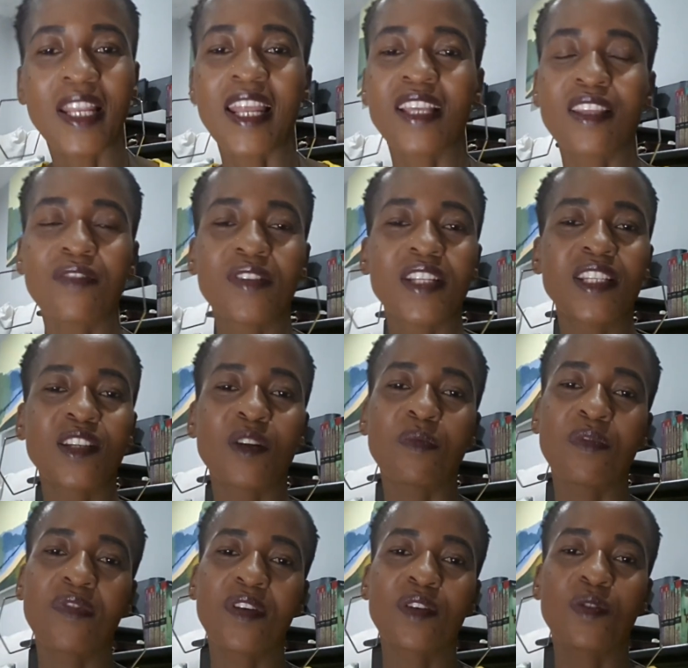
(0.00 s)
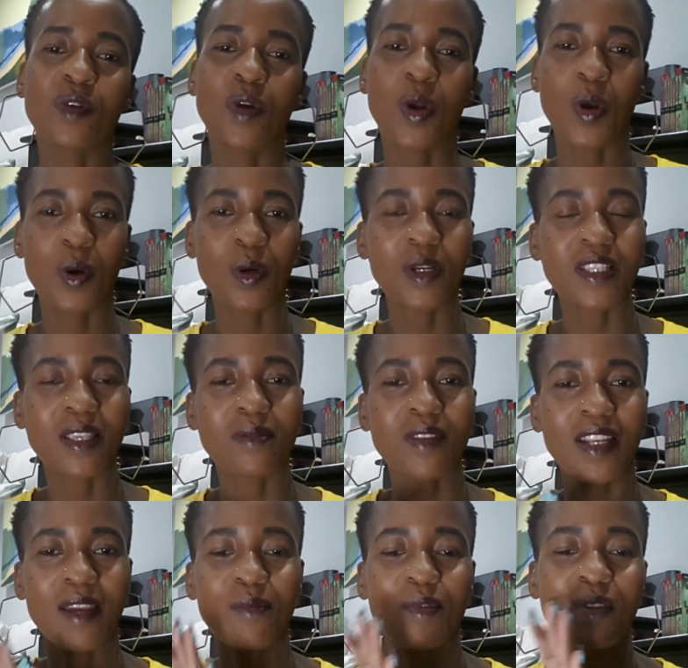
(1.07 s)
Like the video before you go,
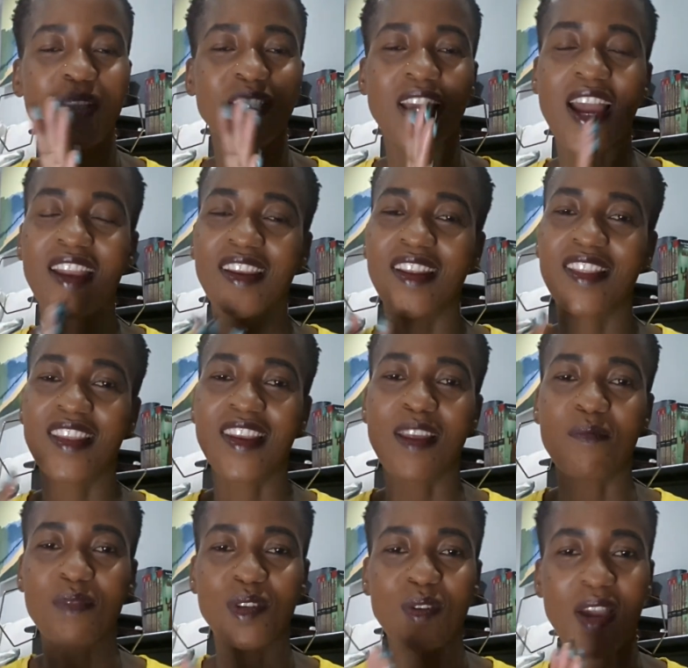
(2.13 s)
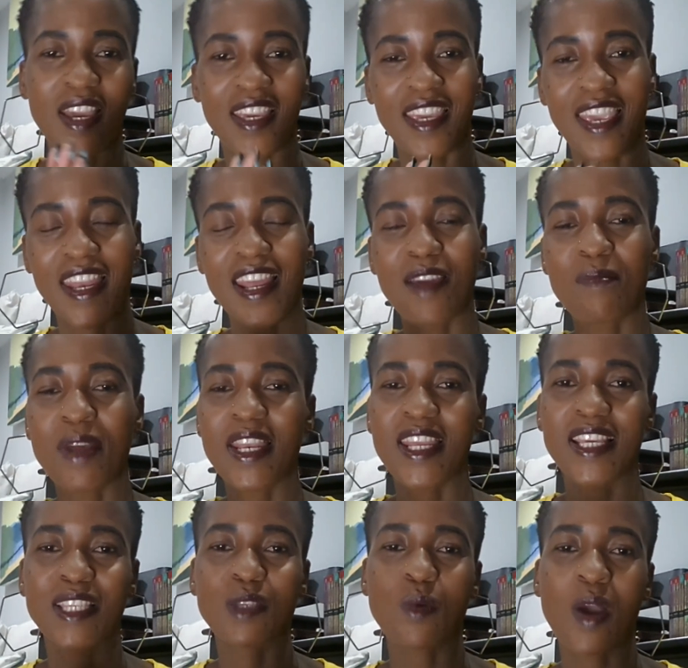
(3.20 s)
subscribe to the channel, and then I'll meet you again on my
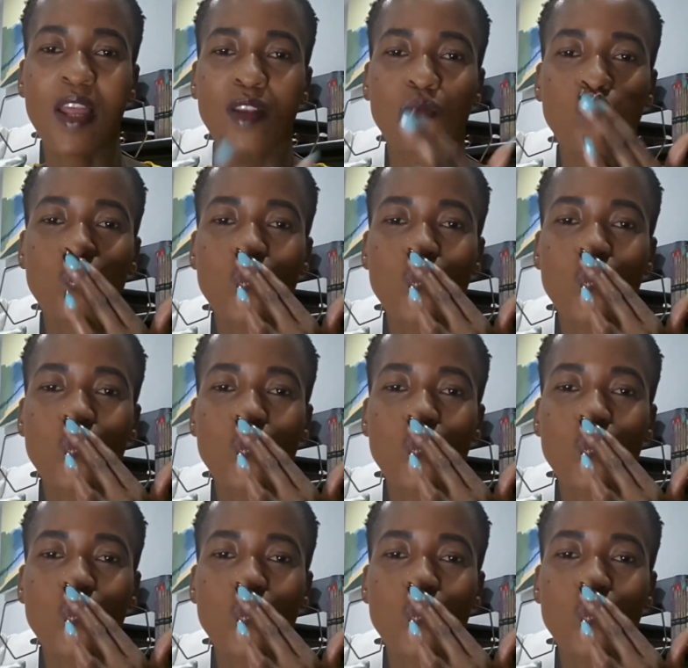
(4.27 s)
next one.